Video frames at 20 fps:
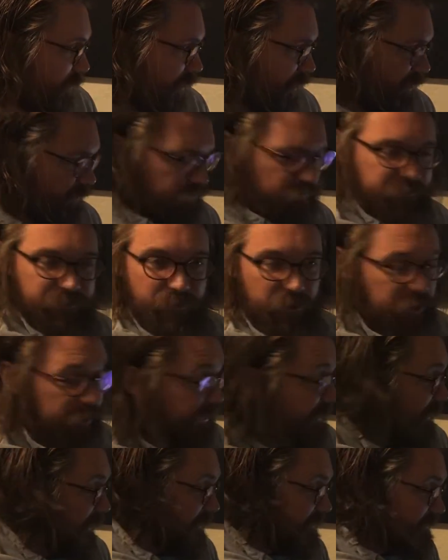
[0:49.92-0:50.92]
uh, you probably
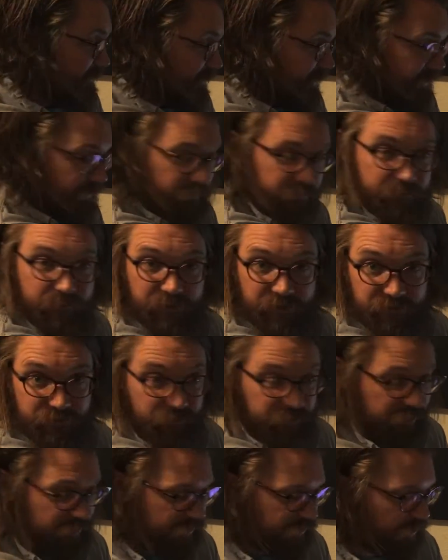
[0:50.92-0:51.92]
can't see it, but it's
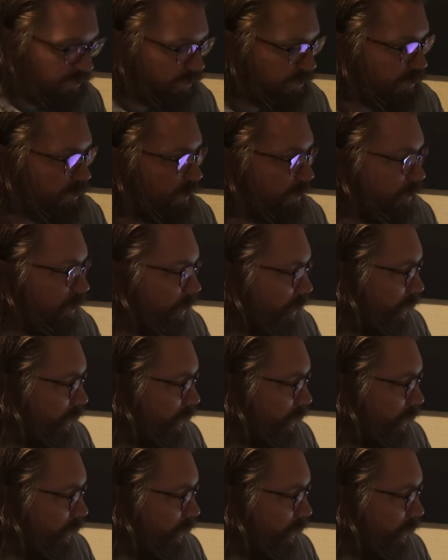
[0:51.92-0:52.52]
right here.